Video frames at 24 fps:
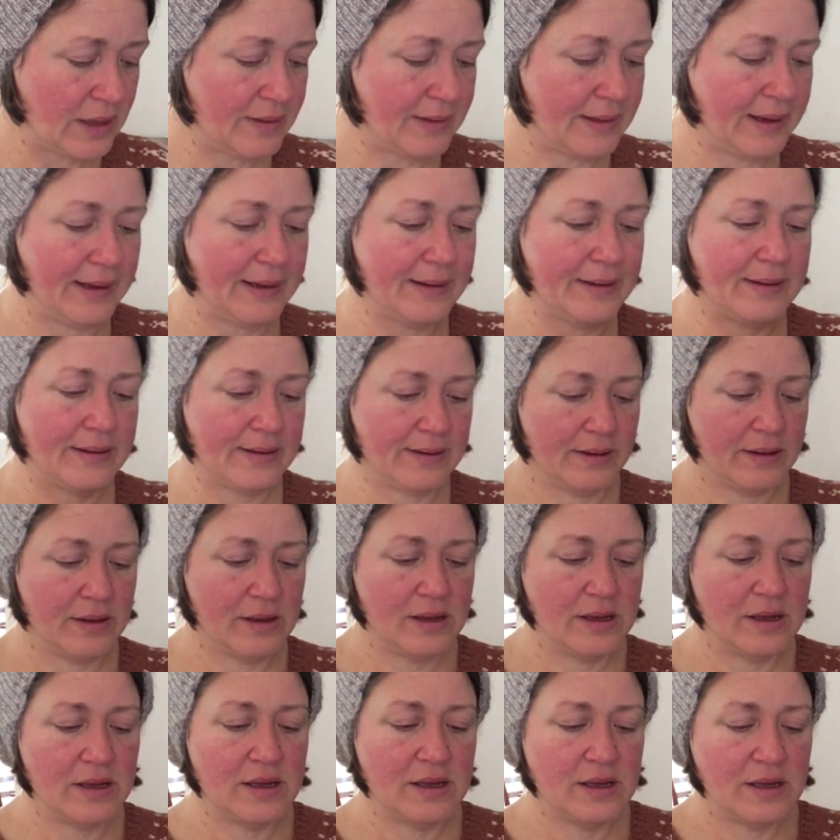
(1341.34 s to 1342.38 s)
like,
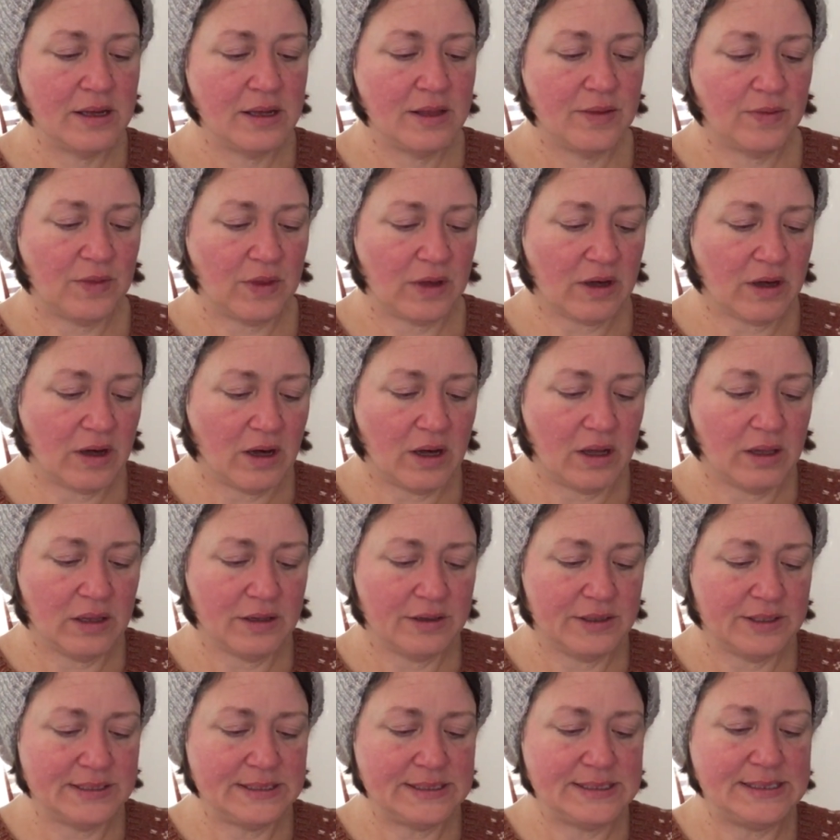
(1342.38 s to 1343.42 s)
the
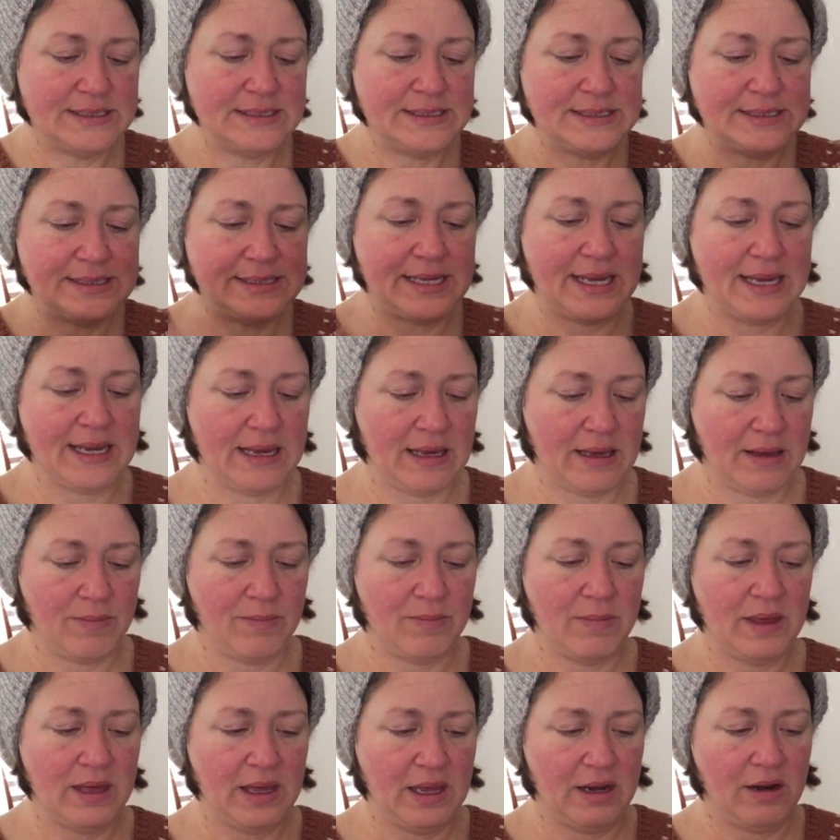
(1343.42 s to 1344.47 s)
collar is the
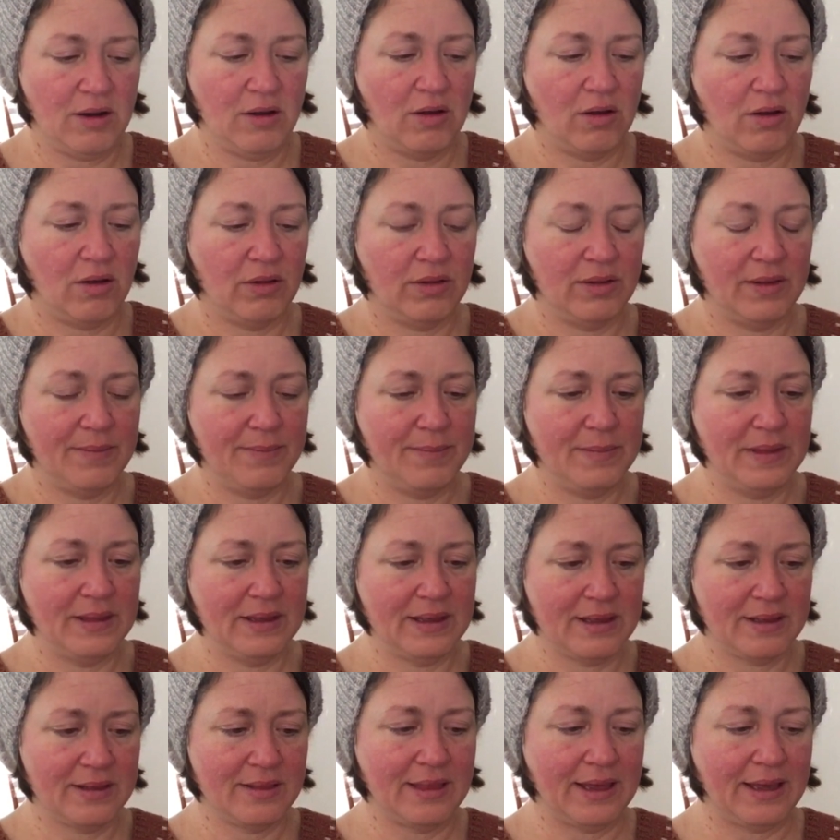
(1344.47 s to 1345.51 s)
same, and all
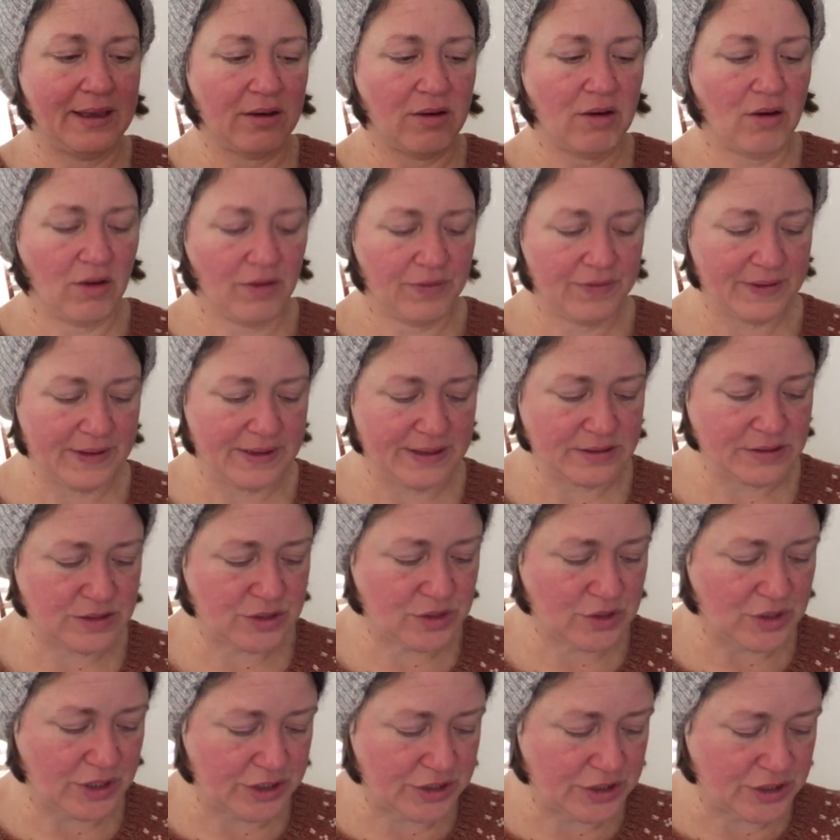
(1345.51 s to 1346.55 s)
the
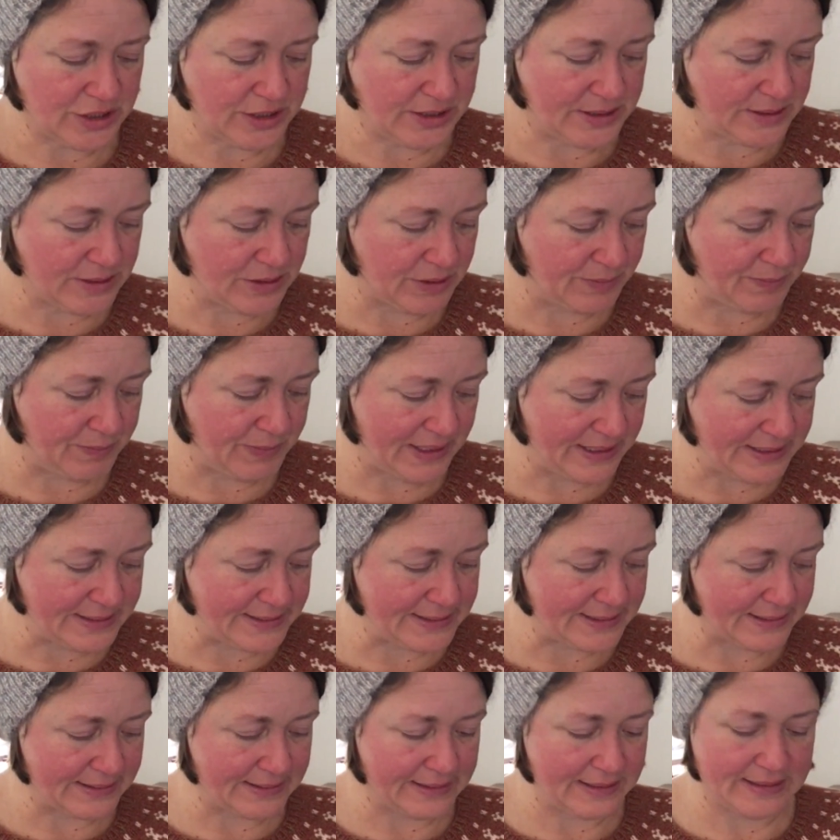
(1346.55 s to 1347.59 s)
instructions are
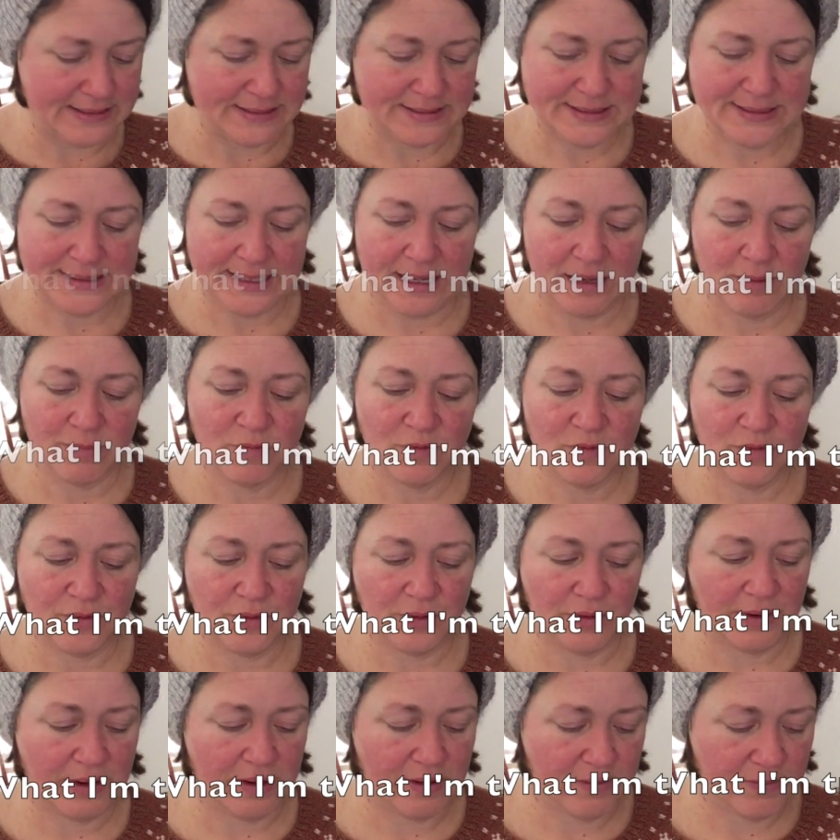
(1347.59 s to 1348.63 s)
basically the same
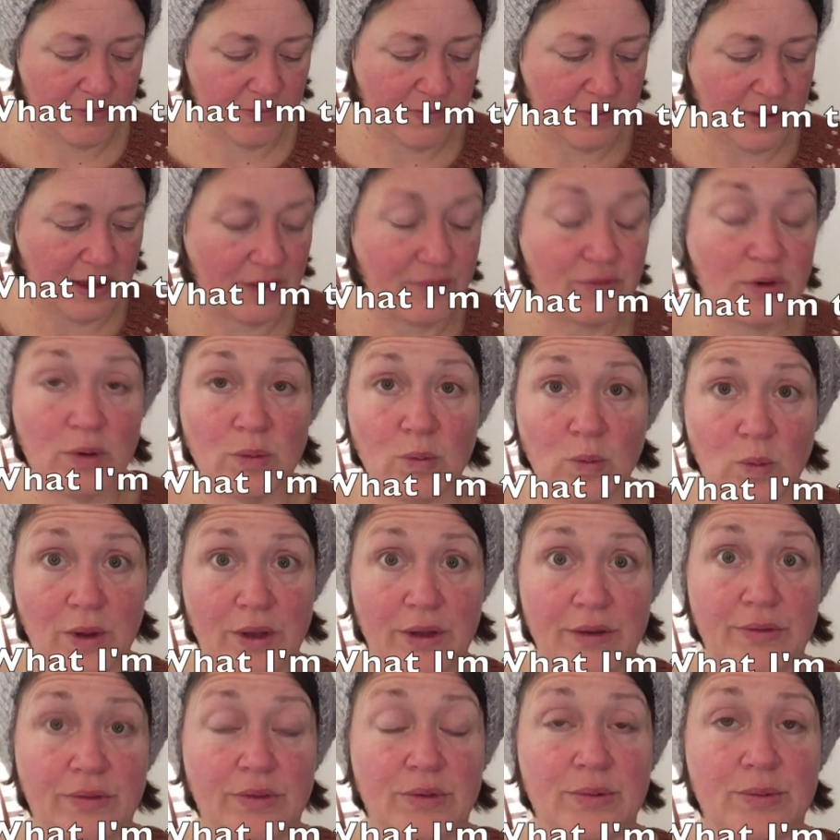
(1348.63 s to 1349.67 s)
for
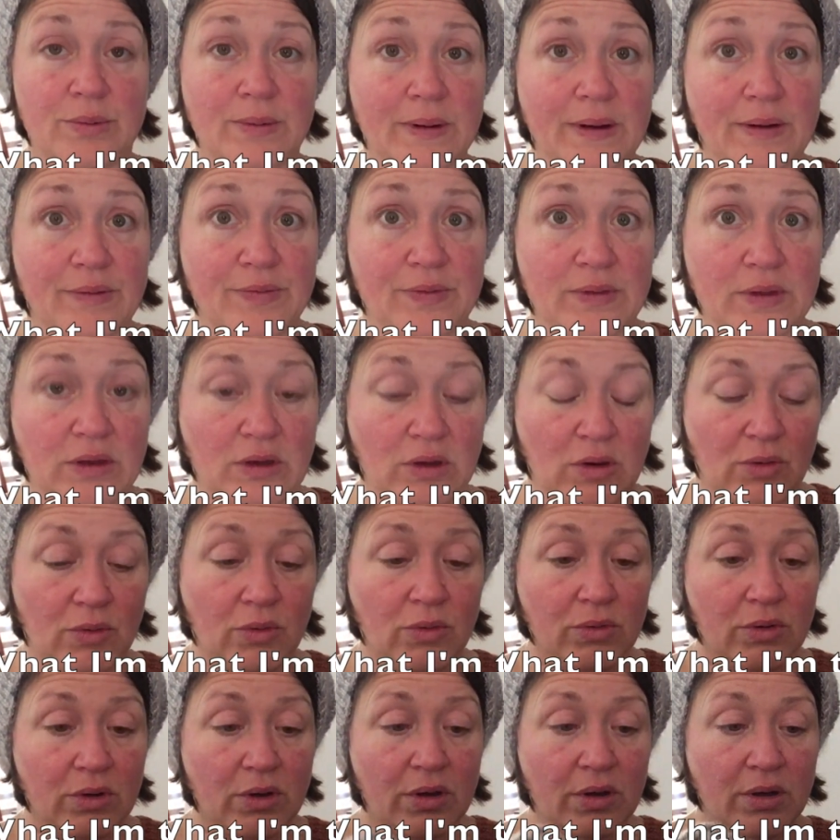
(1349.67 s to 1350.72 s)
everyone throughout the
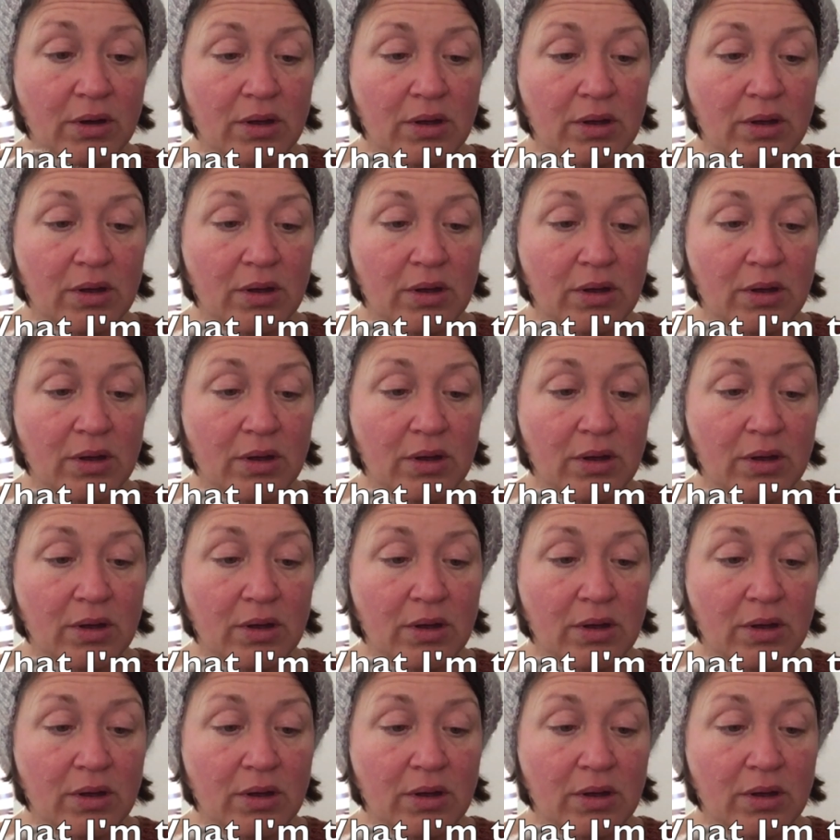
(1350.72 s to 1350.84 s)
yoke.